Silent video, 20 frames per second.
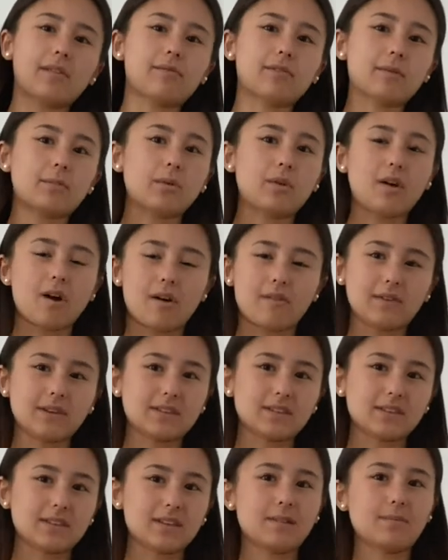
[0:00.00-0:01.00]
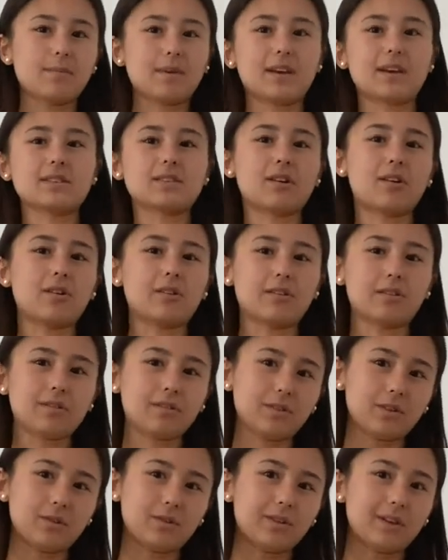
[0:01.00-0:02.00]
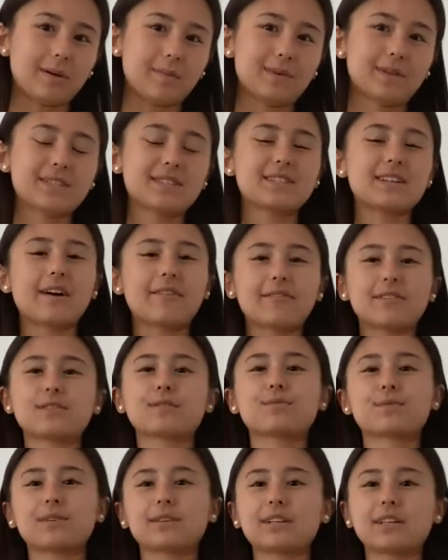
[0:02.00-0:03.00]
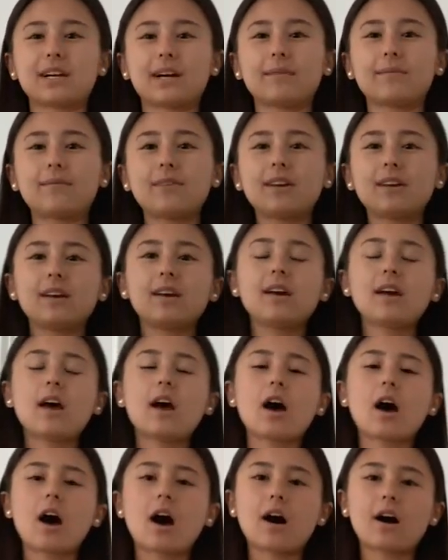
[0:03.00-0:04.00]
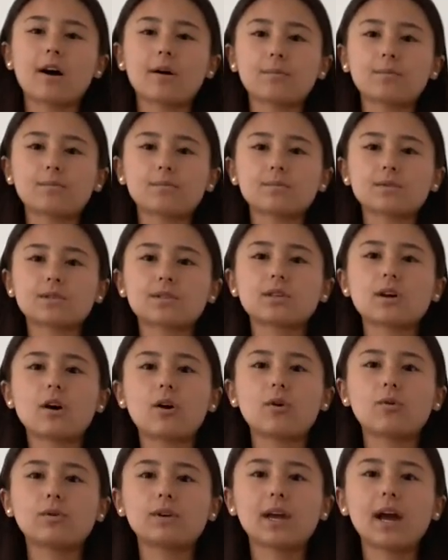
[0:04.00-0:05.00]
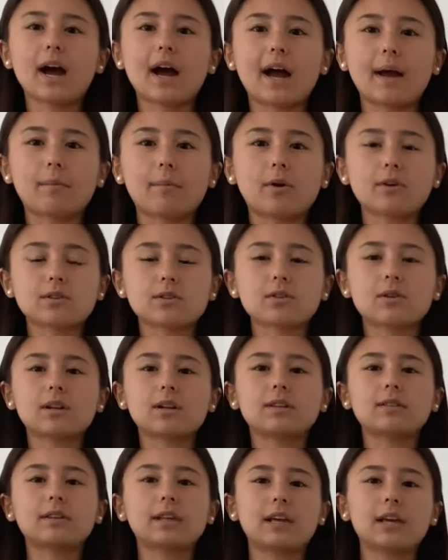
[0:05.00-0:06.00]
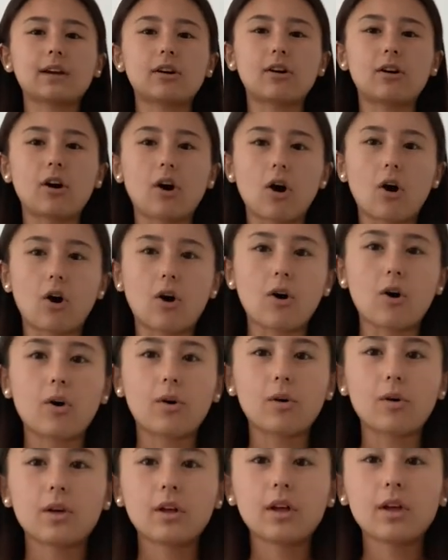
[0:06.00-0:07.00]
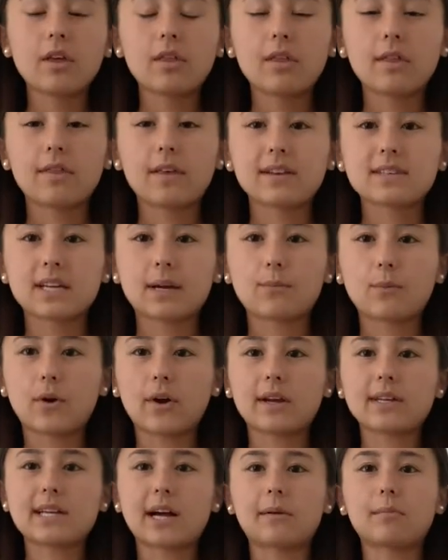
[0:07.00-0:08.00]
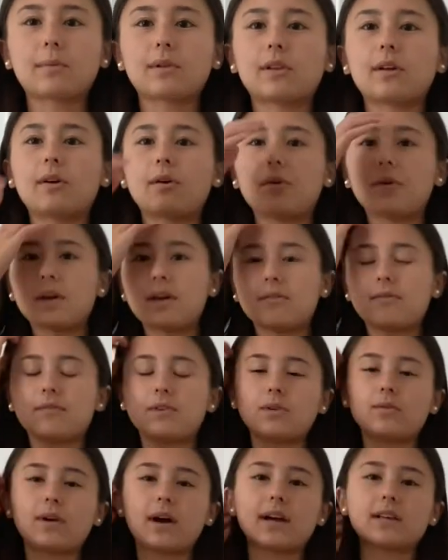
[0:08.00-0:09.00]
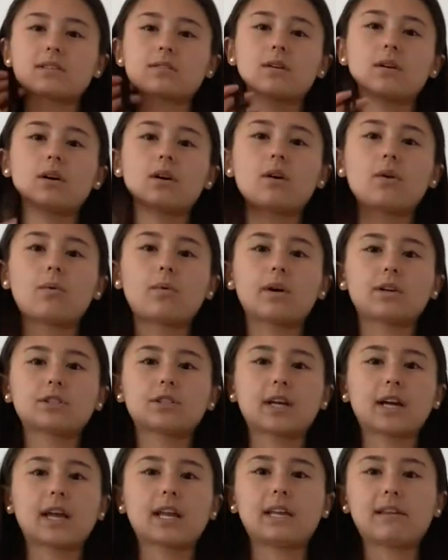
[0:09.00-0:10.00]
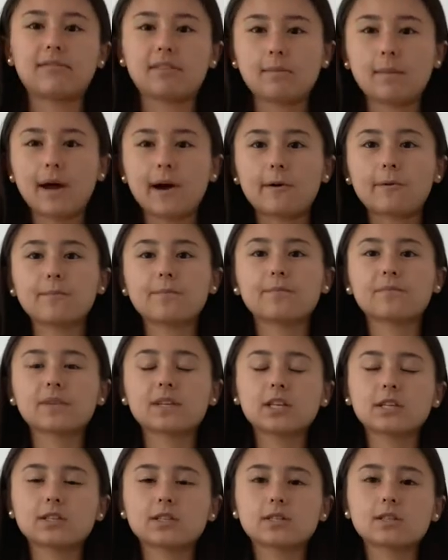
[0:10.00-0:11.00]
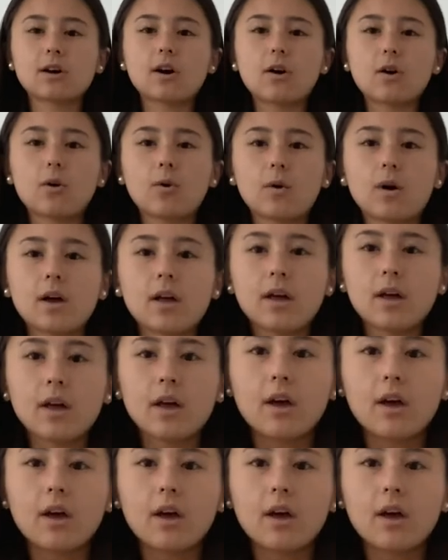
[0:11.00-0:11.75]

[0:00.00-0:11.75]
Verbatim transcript: comfortable obviously because all Lululemon stuff is really comfy. Um, so yeah, I'm also gonna link all the things I'm wearing down below if you guys wanna check any of them out. So